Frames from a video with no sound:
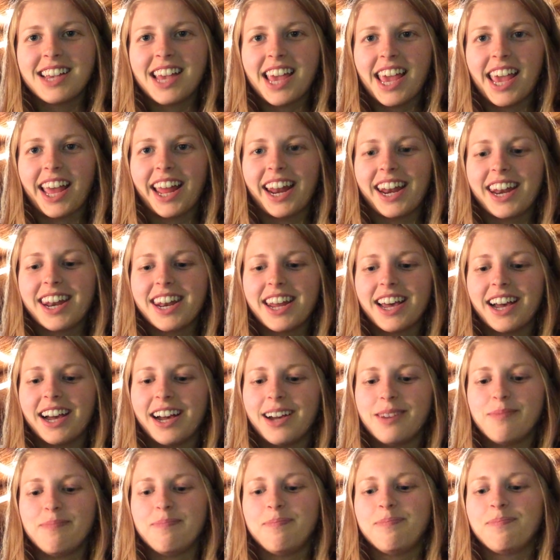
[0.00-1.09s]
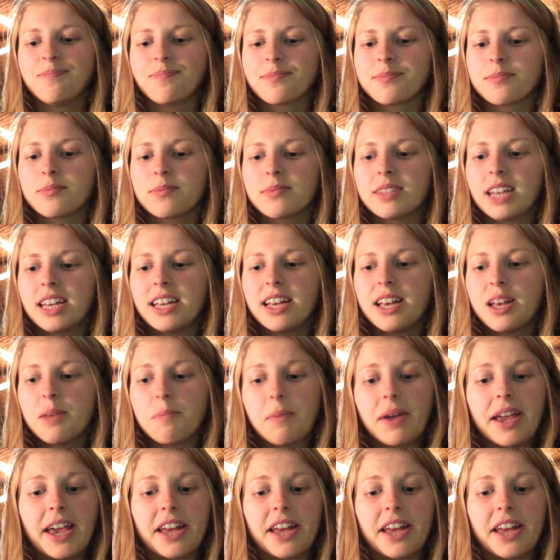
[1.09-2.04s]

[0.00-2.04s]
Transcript: And my